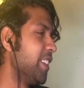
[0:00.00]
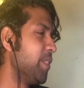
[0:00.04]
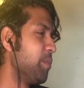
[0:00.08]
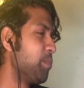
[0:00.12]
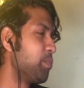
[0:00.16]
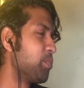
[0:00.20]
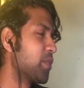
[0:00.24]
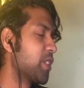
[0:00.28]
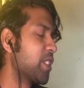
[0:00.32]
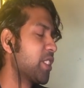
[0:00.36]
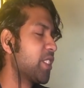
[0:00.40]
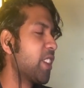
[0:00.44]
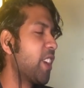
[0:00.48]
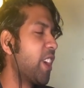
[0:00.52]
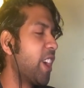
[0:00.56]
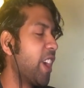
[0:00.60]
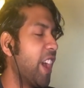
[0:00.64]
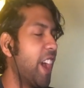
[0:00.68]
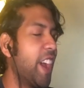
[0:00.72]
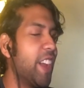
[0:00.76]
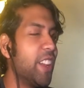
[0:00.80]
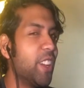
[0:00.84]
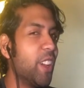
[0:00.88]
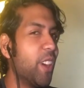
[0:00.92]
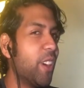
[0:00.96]
Sorry,
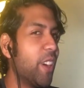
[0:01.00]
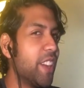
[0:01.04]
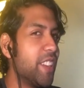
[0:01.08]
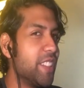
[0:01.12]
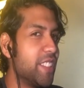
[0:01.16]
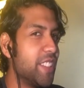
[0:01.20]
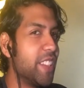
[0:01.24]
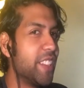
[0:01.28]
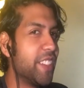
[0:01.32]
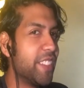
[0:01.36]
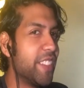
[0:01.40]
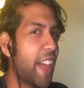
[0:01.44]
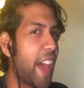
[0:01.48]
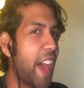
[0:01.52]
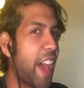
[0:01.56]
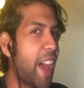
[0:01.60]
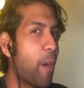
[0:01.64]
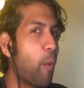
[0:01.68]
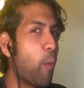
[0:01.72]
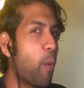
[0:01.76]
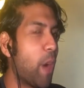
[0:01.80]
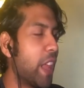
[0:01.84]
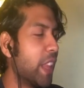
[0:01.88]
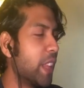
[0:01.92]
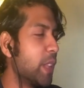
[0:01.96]
I know I did that
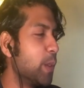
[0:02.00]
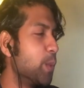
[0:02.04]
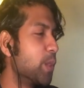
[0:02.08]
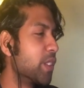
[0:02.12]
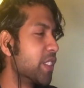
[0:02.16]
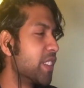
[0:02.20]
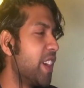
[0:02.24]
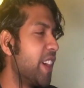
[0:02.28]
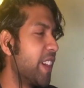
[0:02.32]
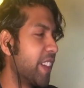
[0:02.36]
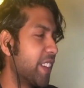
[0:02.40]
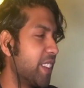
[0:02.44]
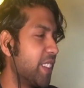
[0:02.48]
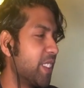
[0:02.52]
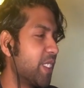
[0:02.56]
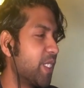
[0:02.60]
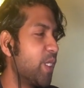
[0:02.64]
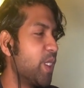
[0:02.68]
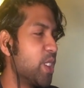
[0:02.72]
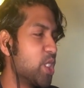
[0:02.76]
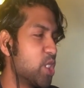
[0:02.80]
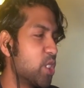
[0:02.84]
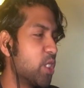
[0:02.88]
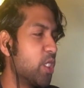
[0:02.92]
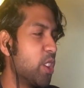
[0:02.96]
while he was talking, so I
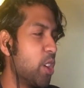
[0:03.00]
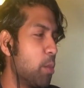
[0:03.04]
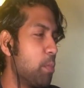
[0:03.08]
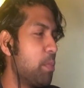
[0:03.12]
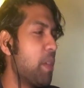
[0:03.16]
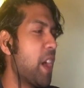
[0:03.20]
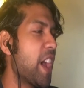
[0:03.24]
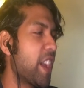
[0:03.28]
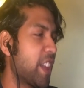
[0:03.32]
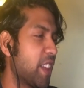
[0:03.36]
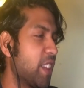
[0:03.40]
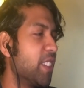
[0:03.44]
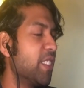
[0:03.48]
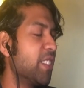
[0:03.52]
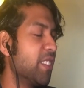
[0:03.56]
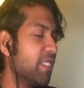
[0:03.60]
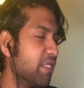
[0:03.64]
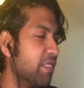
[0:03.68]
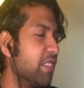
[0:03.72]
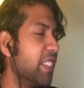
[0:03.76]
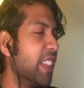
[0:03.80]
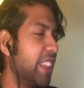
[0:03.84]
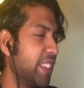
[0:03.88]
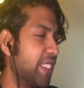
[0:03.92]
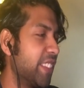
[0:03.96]
should go back
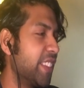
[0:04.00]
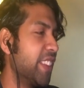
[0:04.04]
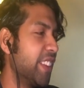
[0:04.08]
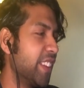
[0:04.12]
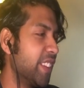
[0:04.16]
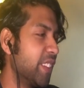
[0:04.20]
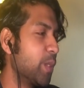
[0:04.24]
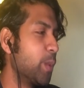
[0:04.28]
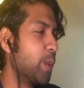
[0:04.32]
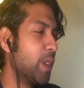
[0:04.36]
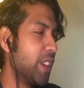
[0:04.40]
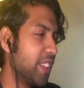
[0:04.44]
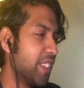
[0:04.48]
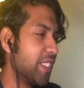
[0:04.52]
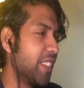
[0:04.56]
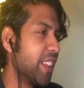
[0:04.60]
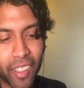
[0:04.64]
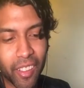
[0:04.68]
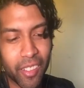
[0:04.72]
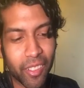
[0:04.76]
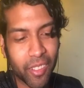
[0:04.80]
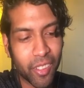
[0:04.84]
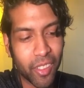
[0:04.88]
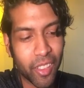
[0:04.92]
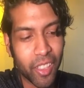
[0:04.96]
and listen to what he
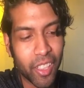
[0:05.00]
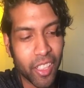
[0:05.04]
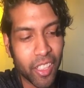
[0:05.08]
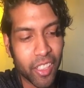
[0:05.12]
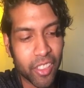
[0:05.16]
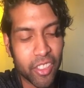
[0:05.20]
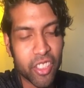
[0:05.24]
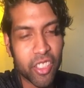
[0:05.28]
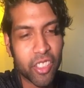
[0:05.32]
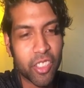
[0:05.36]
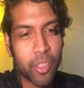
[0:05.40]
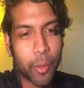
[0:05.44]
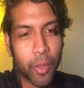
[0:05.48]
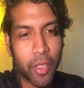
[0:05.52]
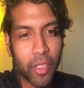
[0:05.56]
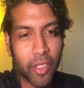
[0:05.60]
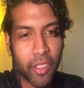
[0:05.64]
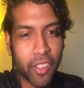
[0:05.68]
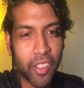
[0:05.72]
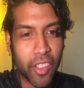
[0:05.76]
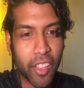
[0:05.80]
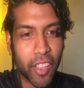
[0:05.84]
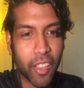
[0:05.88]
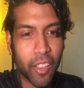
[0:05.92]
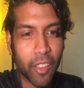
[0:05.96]
said. Let's just see what it looks
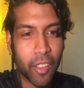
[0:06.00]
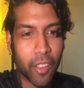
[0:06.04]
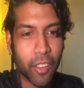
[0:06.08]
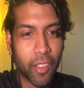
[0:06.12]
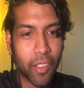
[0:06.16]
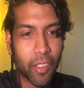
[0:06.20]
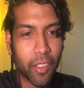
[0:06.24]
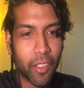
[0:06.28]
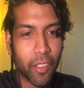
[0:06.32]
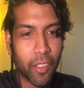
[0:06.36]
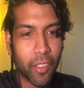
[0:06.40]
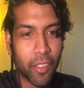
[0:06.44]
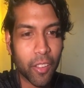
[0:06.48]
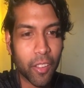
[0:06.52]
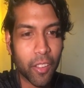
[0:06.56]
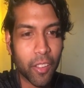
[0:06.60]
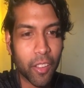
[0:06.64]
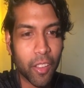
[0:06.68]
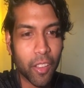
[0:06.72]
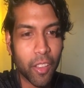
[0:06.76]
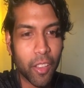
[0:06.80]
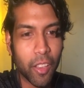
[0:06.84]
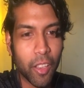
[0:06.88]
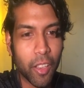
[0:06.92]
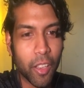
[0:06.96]
like.
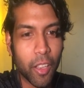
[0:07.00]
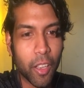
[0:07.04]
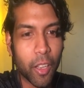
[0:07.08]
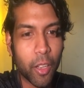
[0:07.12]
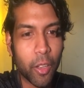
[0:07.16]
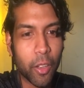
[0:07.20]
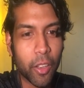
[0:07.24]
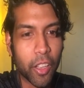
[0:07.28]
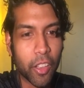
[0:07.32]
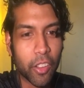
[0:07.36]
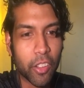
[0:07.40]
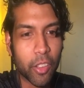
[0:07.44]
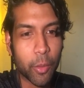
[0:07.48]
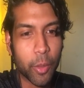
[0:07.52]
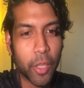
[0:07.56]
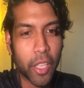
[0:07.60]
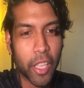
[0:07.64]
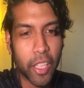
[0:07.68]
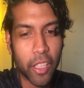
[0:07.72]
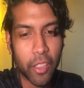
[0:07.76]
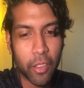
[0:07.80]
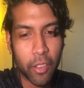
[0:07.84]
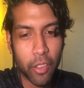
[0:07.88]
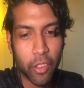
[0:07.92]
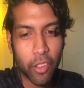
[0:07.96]
Okay, so he
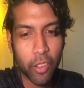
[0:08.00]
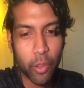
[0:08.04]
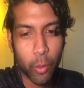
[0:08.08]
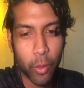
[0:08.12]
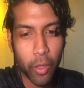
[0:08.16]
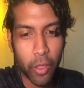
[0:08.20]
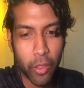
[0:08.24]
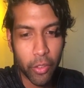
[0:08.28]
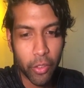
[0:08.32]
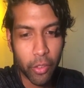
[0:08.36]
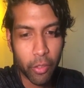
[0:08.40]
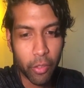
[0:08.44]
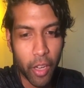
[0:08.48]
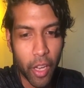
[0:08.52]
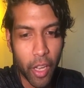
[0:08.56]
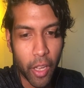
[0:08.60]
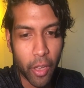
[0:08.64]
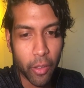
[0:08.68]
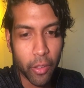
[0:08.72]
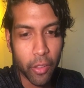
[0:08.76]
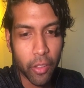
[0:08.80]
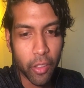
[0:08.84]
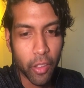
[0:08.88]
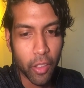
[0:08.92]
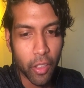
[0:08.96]
kind of squiggles
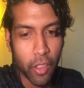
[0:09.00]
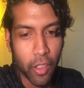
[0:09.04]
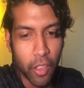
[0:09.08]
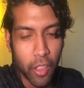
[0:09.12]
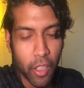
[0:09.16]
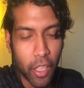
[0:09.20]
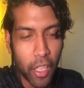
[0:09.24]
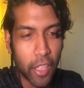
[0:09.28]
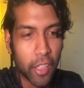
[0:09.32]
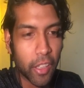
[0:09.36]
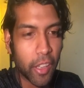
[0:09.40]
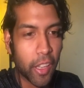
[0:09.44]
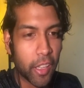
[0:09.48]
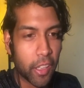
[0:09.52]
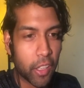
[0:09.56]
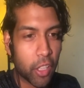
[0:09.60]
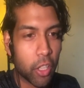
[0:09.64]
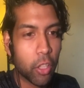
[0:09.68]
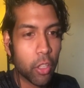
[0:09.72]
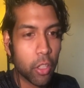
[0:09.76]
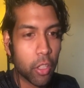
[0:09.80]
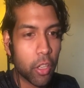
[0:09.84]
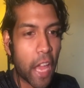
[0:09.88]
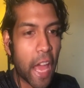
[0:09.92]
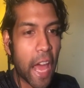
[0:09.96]
around, and I
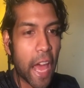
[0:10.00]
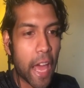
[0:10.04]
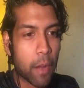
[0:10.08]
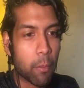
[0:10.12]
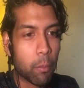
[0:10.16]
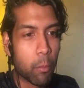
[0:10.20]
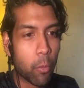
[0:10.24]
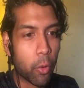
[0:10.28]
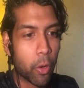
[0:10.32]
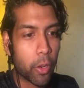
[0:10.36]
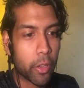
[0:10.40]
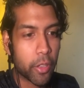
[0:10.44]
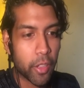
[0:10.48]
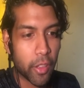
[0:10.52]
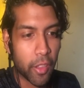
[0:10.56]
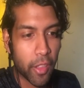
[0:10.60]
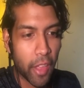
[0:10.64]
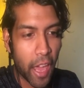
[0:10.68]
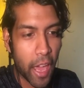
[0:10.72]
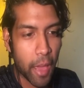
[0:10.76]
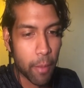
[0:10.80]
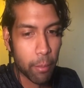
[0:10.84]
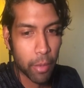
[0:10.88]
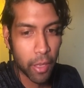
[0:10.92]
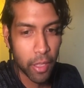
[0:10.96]
could add more to
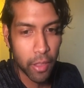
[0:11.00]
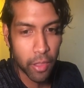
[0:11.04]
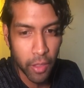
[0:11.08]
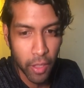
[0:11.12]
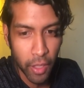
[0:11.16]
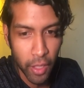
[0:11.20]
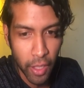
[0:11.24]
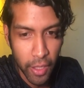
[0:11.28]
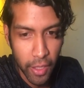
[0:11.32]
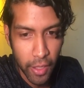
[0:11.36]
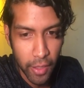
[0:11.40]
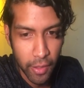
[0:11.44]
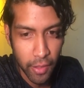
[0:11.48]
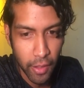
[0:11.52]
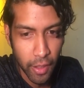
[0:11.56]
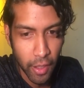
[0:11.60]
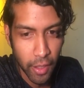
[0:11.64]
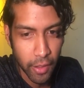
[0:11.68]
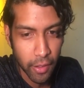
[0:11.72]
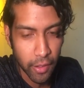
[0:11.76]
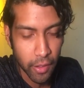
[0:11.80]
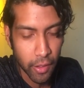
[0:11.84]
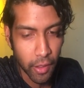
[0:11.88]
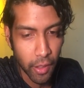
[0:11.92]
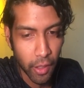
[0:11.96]
that, but I think I get the
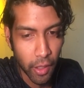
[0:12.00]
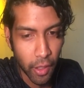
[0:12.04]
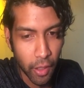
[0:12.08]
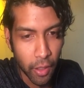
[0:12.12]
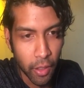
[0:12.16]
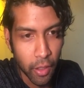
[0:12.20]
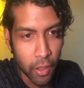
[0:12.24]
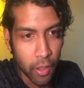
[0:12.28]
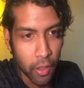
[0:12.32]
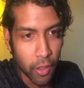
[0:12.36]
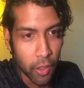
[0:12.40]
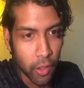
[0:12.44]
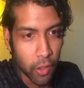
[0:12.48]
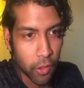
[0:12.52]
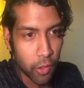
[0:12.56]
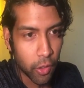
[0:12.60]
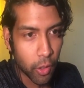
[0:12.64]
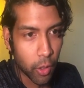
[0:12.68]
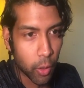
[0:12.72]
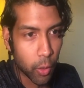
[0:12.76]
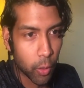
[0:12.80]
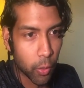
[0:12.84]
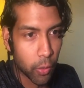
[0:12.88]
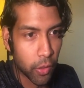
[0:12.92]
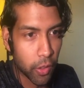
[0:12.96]
idea.
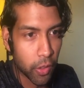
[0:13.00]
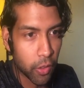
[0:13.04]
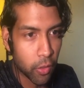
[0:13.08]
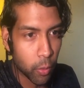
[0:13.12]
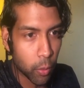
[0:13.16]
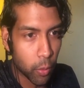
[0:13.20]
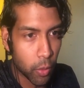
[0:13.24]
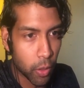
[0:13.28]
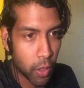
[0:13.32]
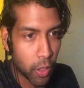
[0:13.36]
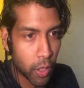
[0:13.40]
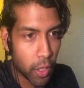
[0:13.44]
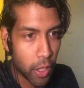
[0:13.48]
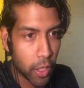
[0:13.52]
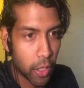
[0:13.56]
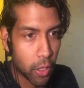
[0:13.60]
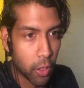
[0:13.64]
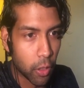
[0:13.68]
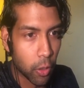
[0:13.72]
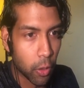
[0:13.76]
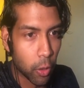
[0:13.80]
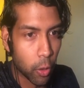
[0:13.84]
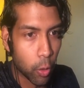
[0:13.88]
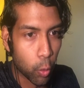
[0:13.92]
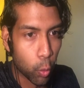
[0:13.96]
So this one, I can
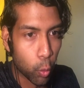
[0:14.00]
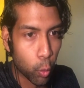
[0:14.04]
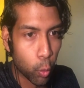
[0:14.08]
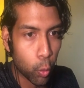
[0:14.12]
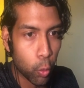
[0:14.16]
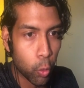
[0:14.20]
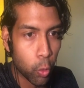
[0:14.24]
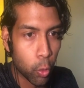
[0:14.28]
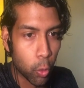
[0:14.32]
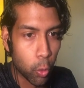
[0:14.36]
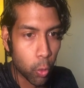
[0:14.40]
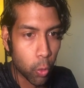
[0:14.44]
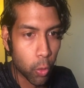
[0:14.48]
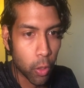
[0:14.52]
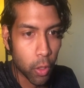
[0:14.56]
go woo.